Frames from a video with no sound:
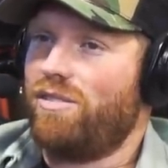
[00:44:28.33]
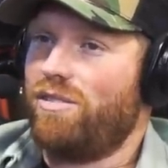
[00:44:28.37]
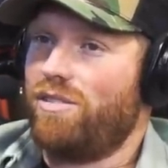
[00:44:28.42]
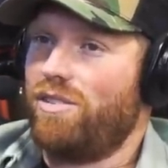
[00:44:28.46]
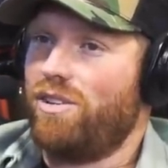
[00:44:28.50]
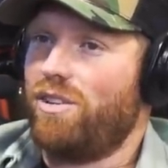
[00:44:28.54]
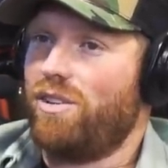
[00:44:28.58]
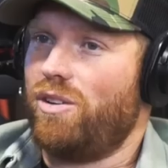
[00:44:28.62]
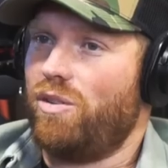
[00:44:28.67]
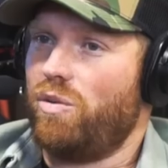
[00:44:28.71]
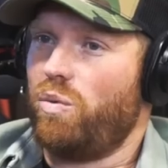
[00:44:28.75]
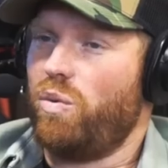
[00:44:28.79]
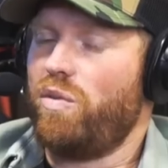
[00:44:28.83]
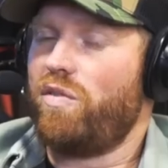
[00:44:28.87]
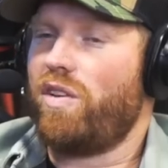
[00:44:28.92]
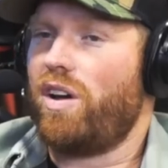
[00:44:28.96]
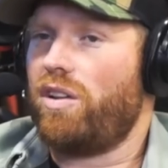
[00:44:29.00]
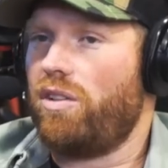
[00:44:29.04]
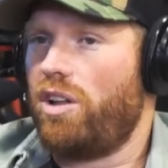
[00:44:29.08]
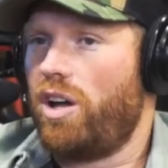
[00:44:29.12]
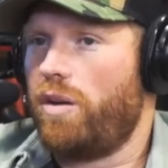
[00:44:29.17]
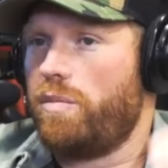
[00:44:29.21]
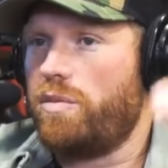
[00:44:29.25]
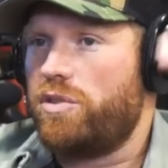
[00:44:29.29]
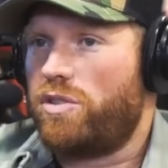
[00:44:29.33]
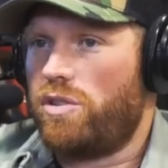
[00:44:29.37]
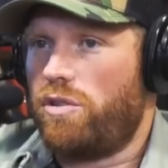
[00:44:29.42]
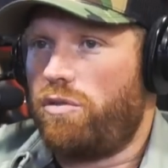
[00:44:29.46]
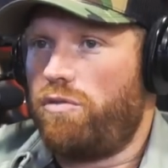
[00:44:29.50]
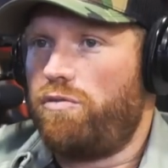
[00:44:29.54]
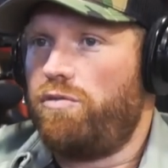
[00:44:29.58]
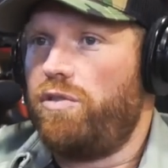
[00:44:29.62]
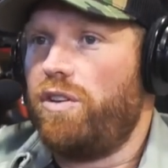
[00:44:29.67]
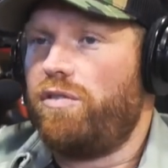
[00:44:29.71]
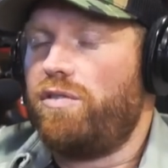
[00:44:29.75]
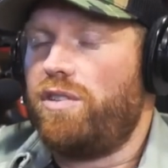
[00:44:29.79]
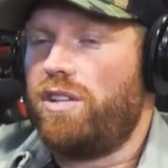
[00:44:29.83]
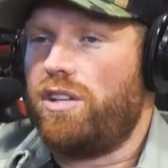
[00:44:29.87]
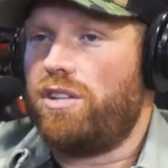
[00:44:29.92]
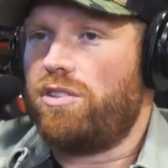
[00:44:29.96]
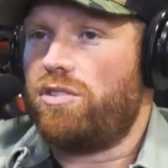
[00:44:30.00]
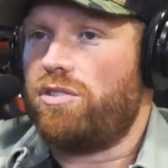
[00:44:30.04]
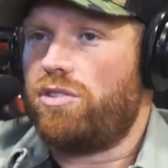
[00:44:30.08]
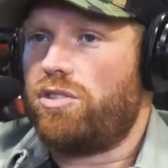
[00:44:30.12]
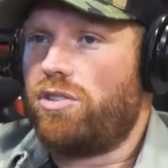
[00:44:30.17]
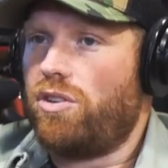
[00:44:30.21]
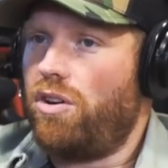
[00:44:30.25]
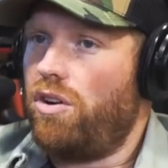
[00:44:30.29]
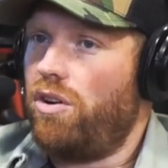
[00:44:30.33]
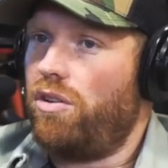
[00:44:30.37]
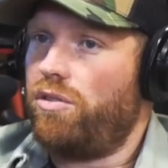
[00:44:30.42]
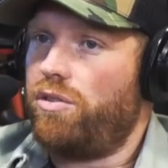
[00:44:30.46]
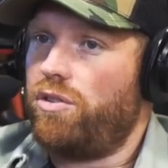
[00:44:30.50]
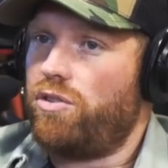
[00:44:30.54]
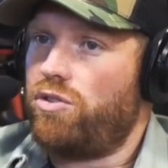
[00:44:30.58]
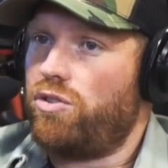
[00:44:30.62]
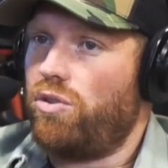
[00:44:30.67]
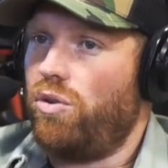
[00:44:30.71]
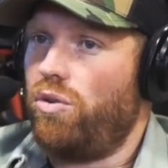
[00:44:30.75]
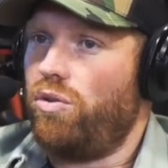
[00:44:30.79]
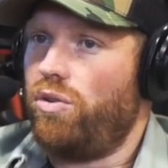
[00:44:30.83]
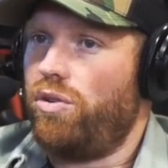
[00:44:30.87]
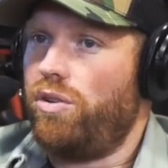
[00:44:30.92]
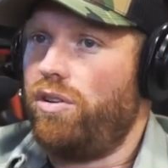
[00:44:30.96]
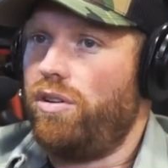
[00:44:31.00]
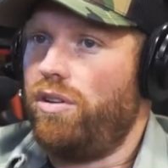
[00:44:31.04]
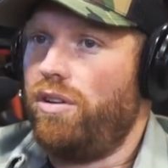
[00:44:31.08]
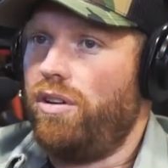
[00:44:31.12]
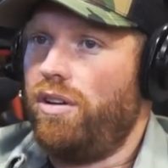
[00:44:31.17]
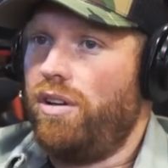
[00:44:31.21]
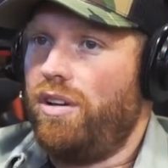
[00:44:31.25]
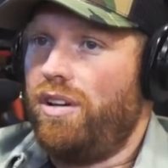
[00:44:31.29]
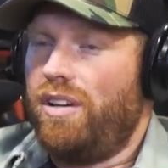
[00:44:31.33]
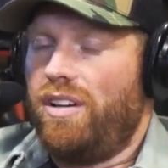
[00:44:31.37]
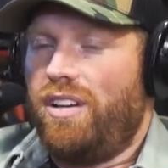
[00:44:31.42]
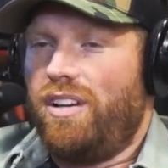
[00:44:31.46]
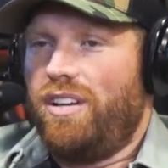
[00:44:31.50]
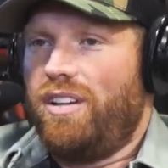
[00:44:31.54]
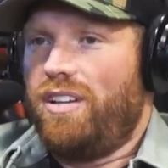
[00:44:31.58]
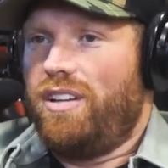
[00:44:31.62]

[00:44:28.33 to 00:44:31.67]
you know, and we've got llamas that are 50 inches tall at the shoulder, mm-hmm.